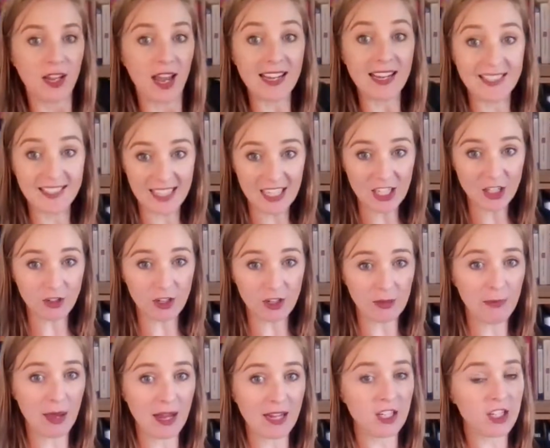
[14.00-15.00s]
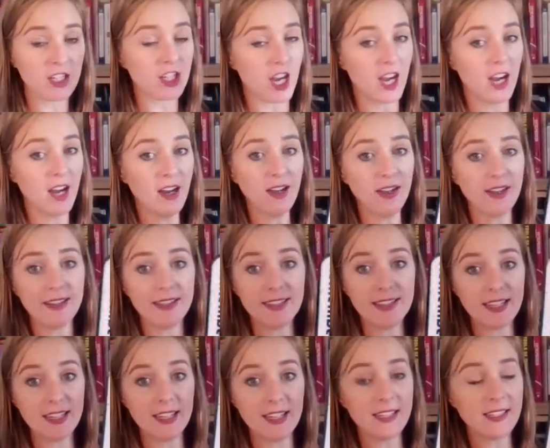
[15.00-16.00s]
a district manager
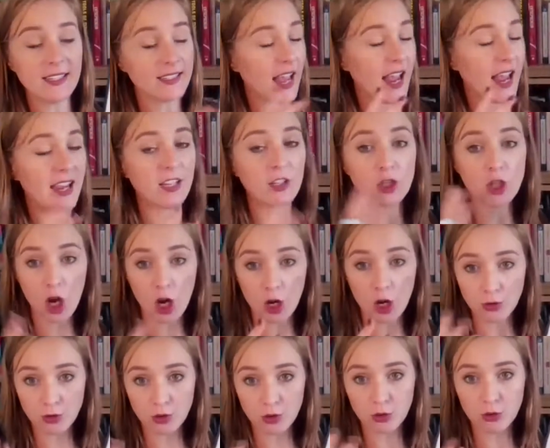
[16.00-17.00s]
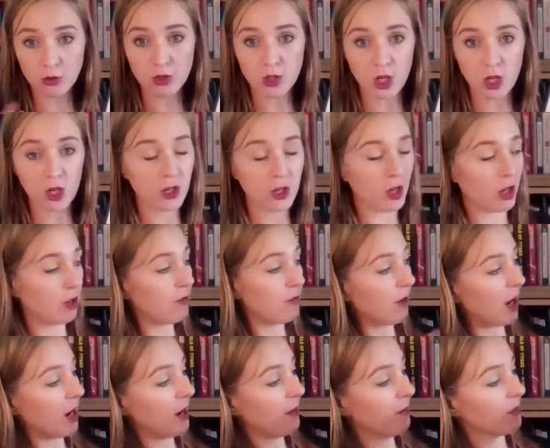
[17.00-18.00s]
needs a total
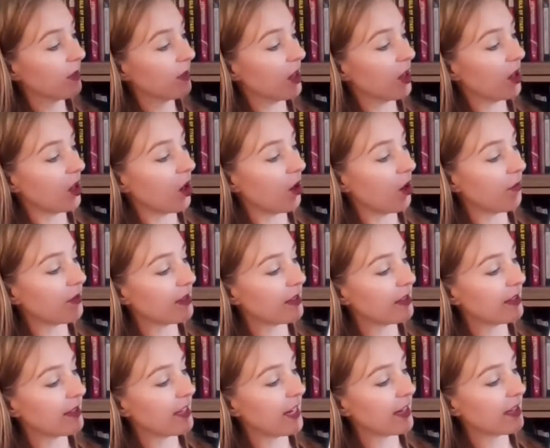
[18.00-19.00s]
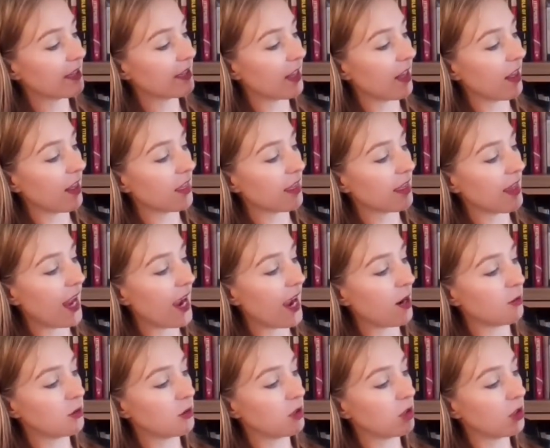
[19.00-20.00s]
turnover of
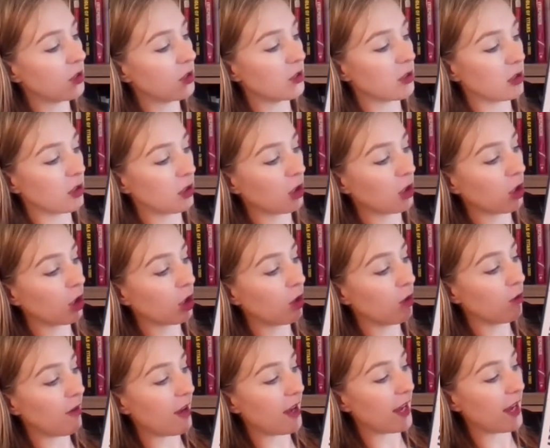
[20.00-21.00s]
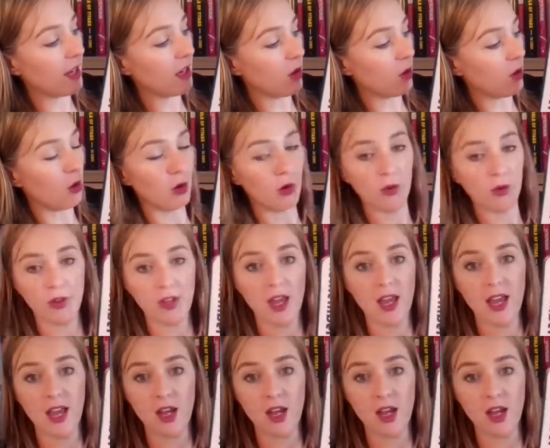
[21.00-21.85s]
6,000 QV, or